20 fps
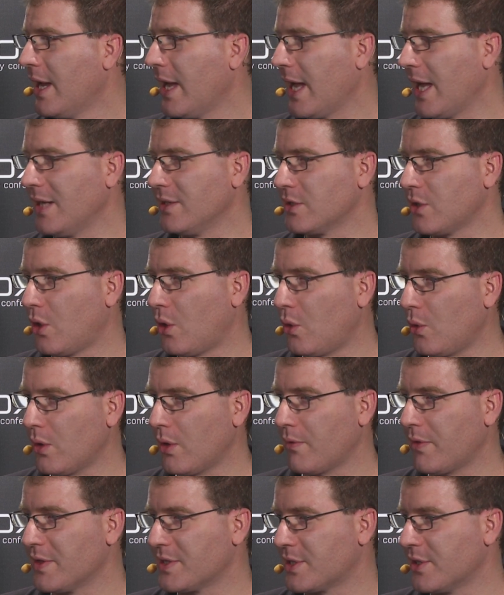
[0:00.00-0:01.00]
and all
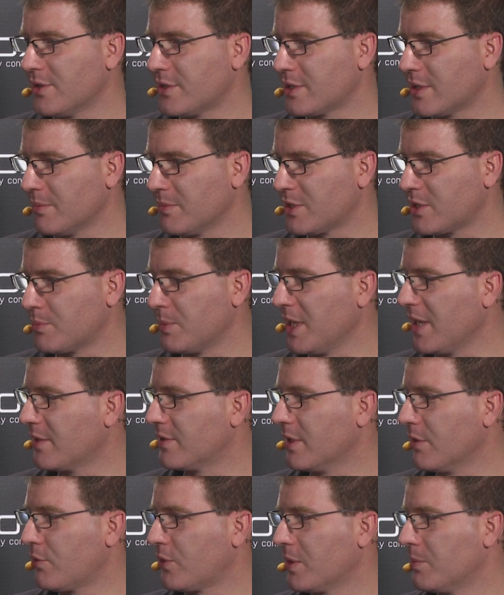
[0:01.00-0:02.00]
of the systems speak
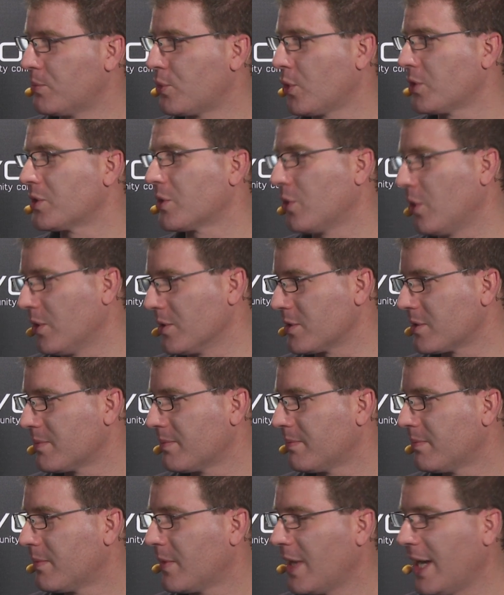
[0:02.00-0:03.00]
different protocols
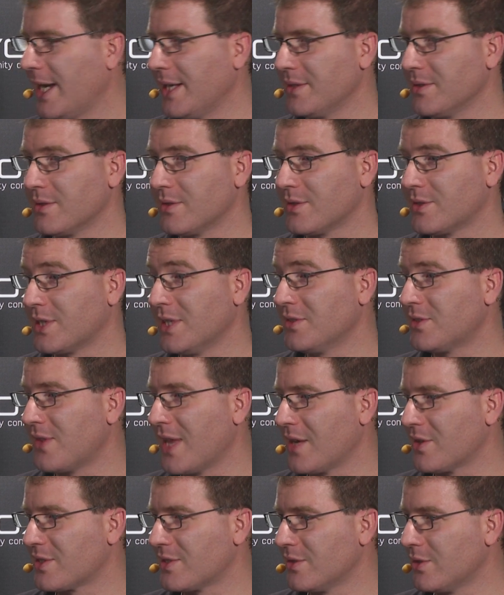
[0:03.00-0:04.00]
and since
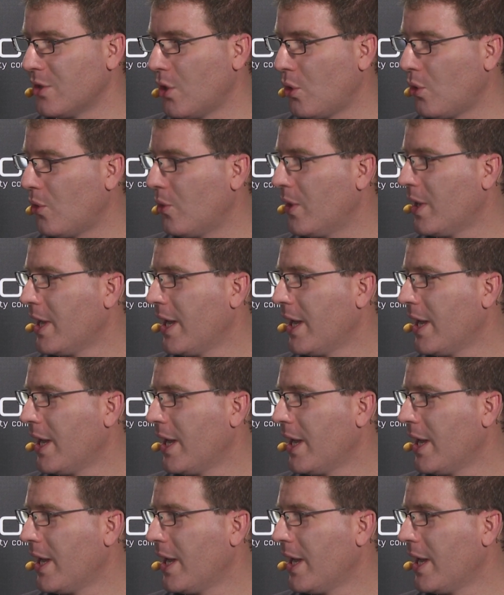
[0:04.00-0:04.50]
there's no